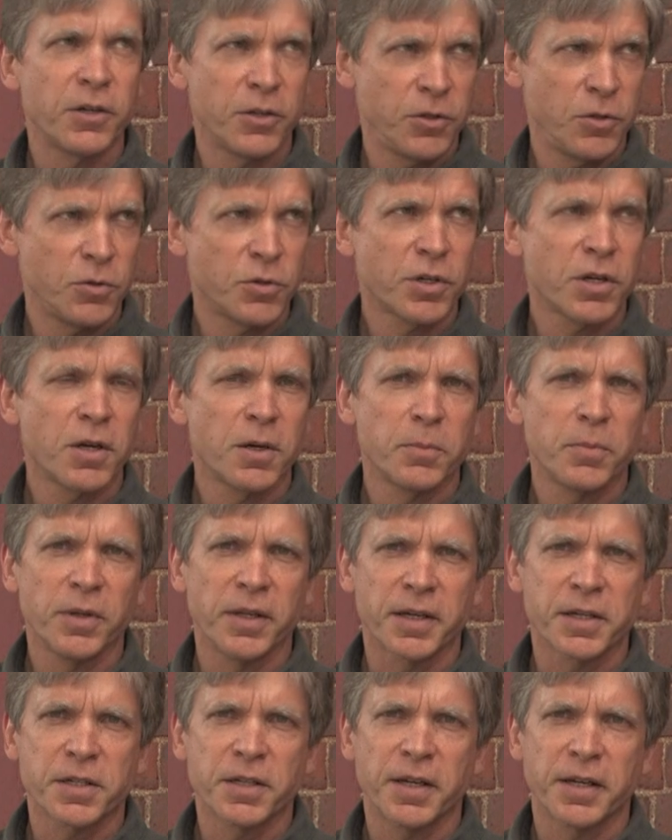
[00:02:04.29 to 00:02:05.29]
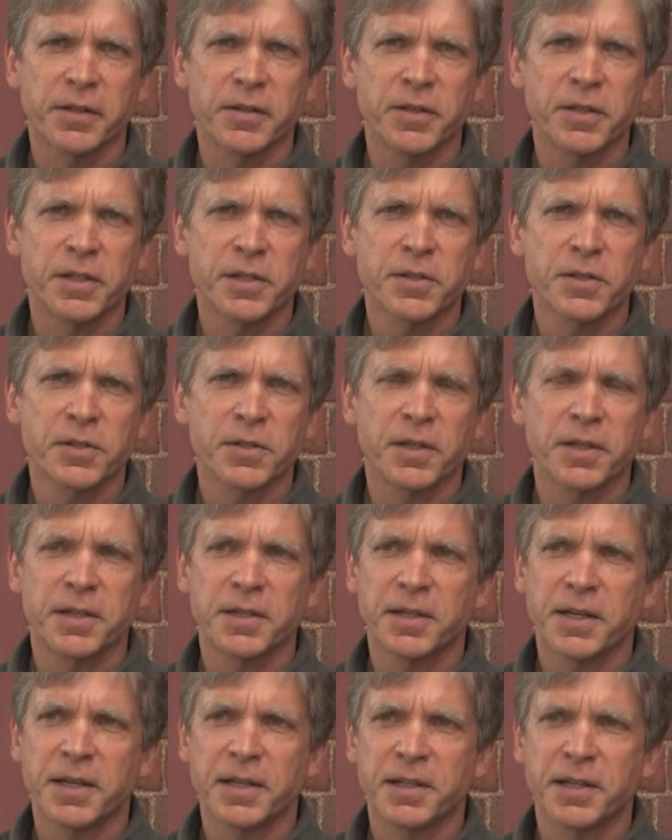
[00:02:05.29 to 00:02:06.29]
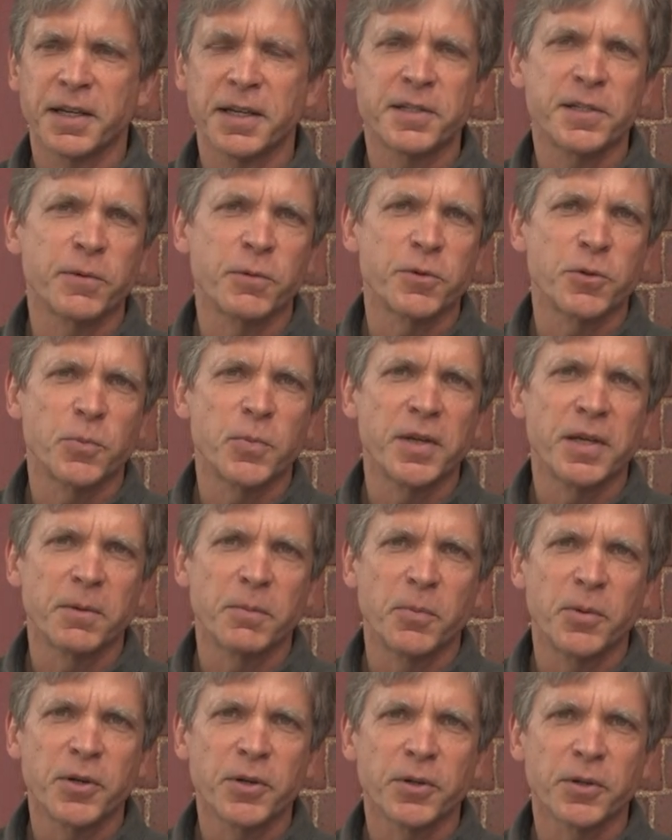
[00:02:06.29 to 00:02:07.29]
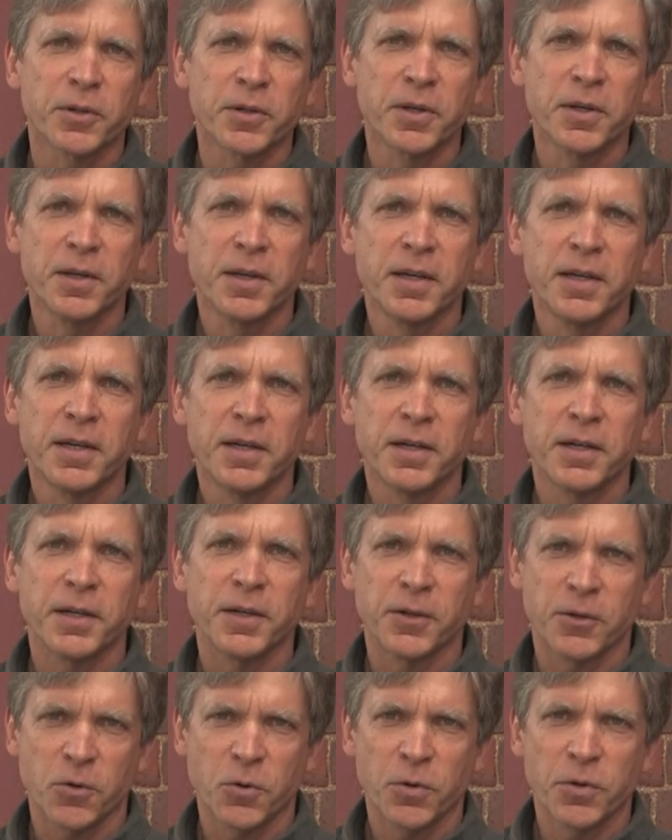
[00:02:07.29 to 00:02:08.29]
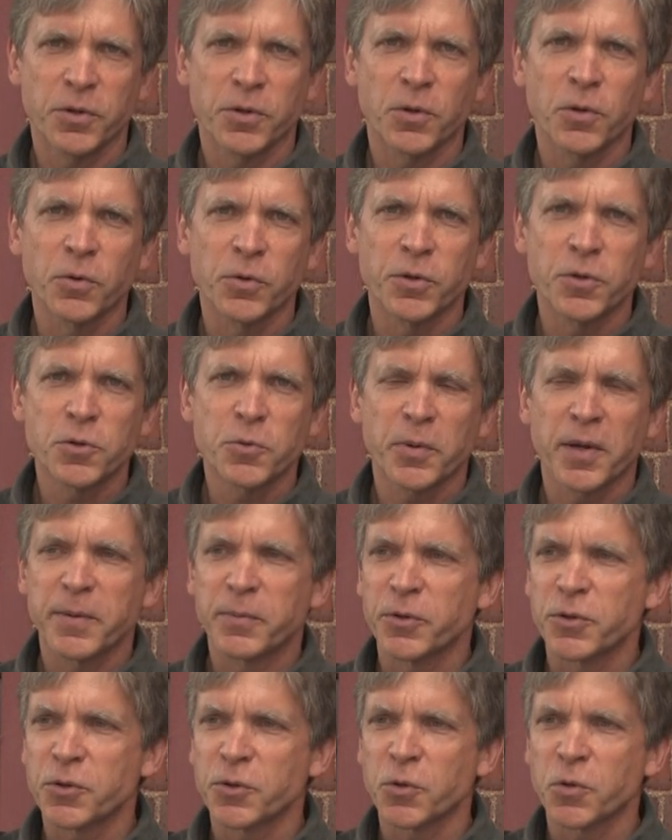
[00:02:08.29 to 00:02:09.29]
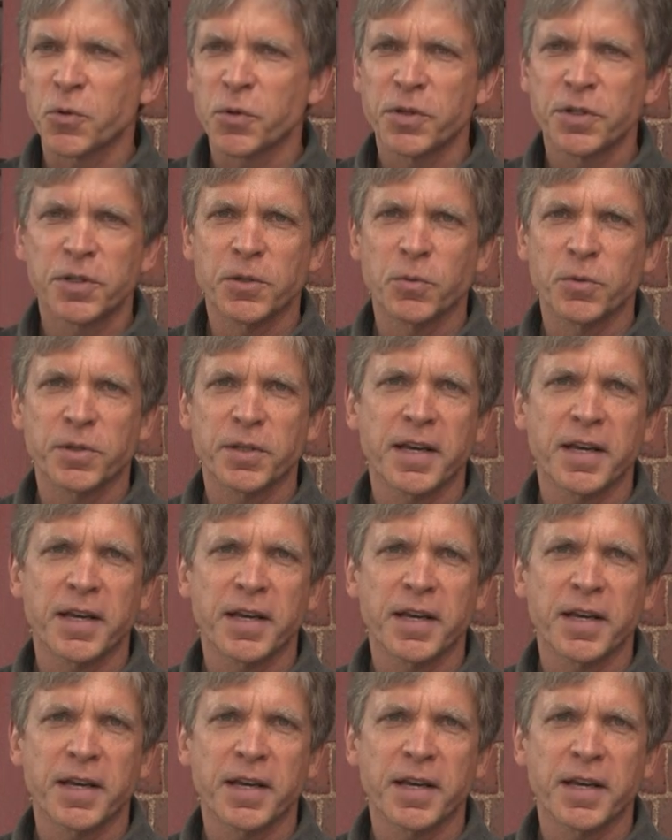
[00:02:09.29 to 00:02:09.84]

huge complex like this, and, and as it was being built, According to old newspaper stories, it was